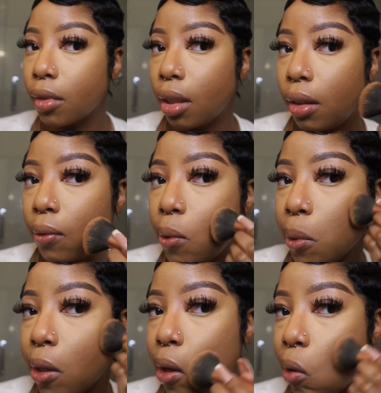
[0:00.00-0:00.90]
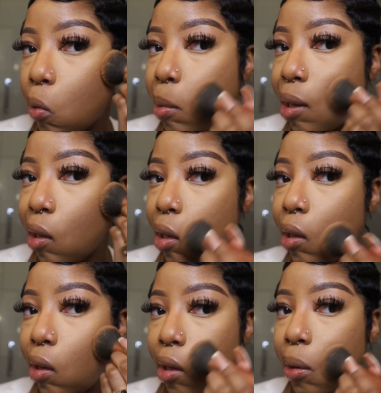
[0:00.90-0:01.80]
And if you want to go back
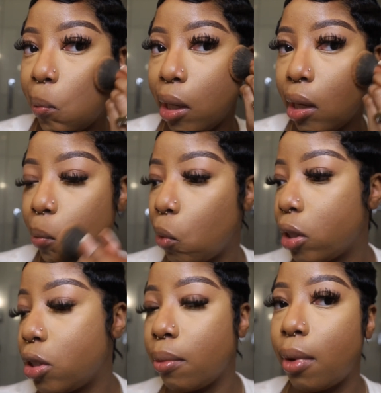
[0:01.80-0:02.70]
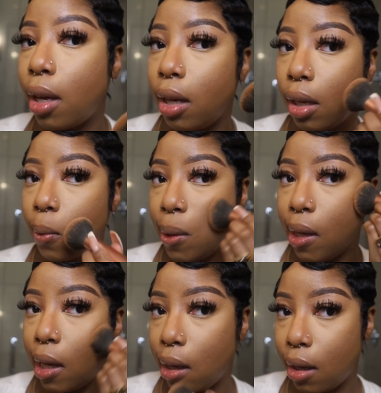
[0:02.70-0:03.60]
in and make it more dramatic, we
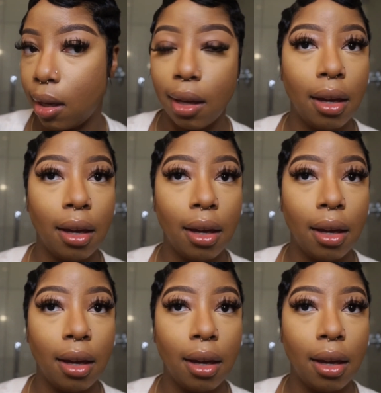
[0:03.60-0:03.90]
can.